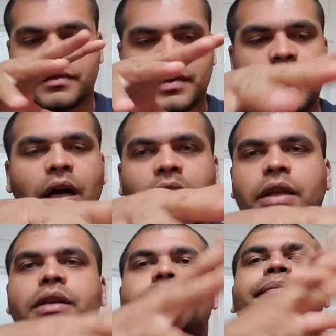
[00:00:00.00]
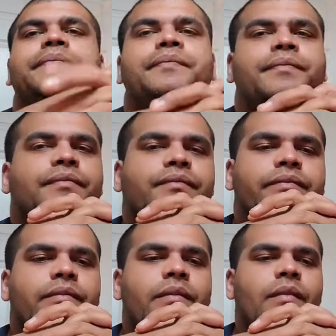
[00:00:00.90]
got it,
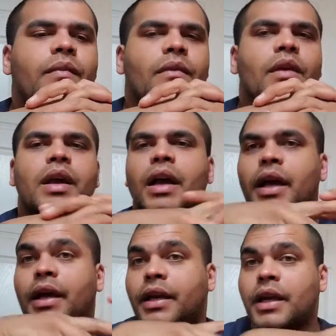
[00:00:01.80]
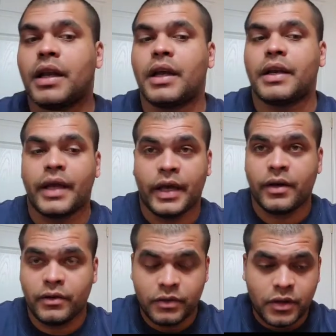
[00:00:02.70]
and
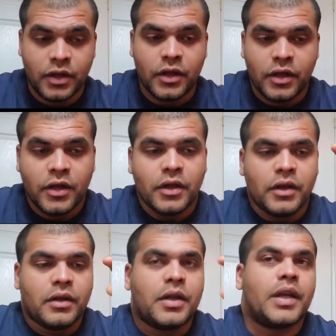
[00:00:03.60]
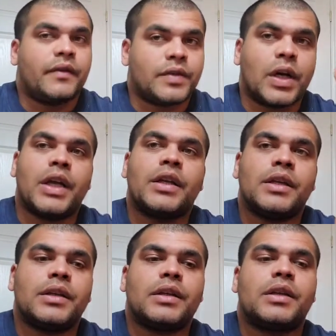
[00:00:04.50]
now that I've tried it,
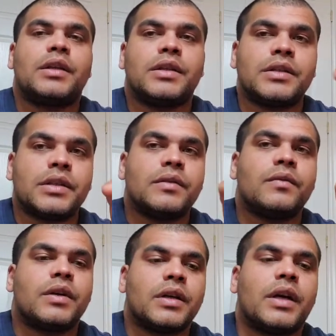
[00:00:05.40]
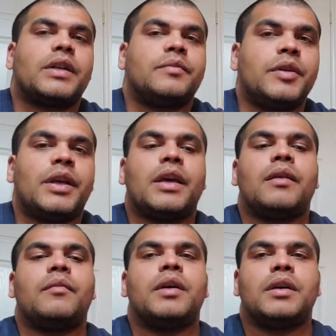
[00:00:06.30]
this has
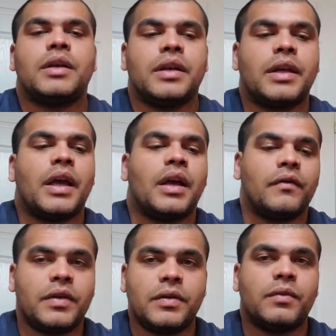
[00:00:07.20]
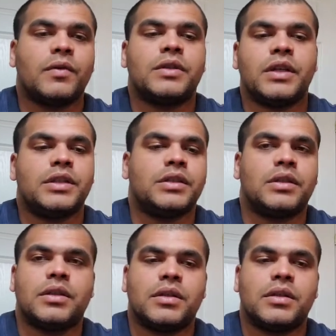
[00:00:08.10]
become in heavy rotation